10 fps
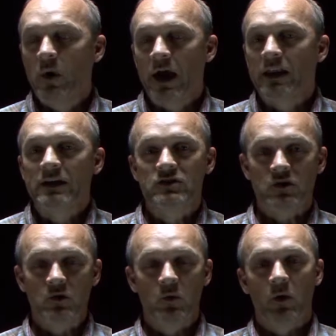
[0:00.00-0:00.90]
we had an
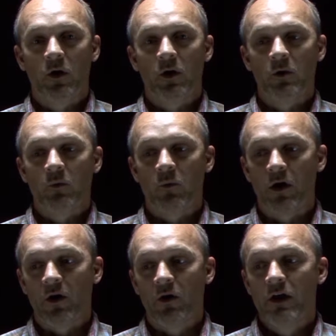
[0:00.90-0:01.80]
issue where
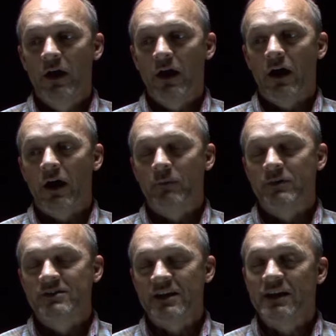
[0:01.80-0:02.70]

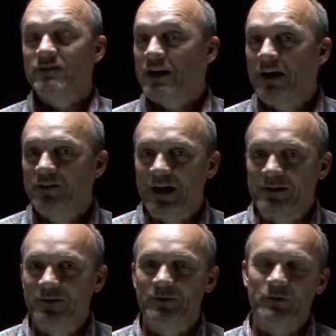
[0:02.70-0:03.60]
the city of South
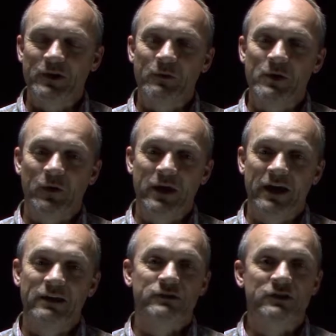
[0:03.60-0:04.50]
Haven that we were
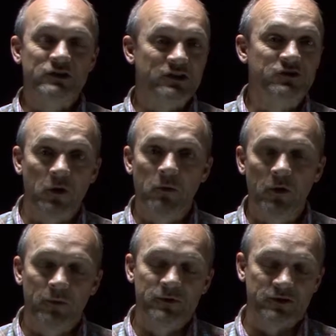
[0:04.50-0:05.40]
in, it was just a
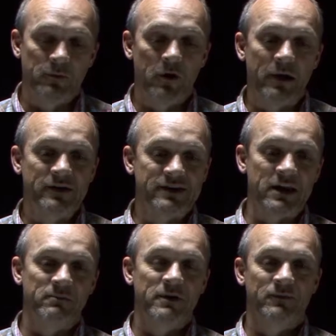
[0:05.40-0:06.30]
suburb
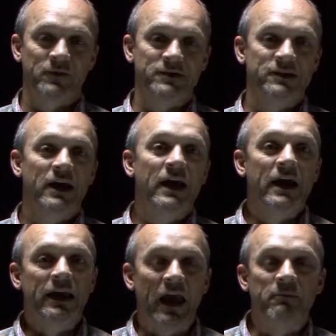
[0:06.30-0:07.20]
outside of Memphis,
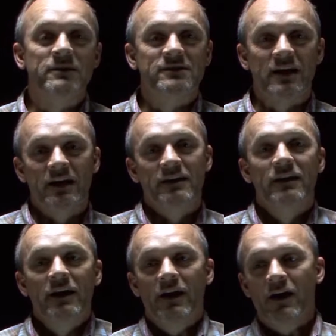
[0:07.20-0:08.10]
came and said,
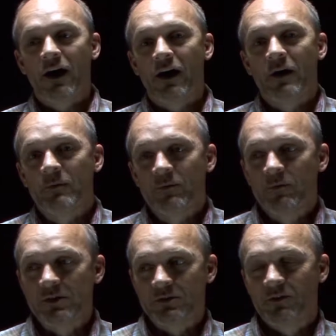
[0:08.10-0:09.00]

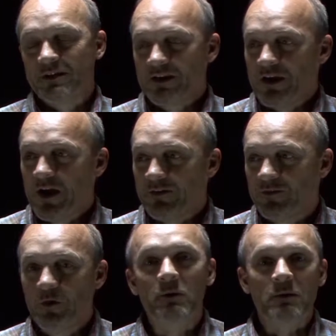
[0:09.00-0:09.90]
Mr. Vincent, you have
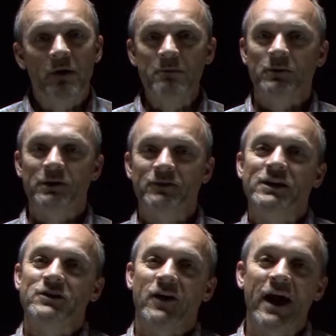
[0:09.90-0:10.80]
too many people
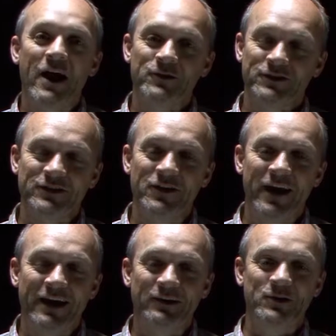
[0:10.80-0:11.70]
living in your house, and you
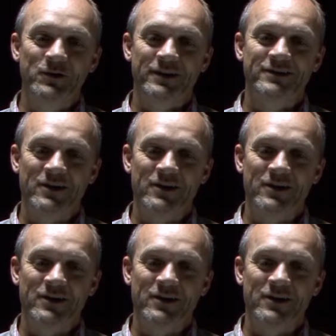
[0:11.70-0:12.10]
can't do this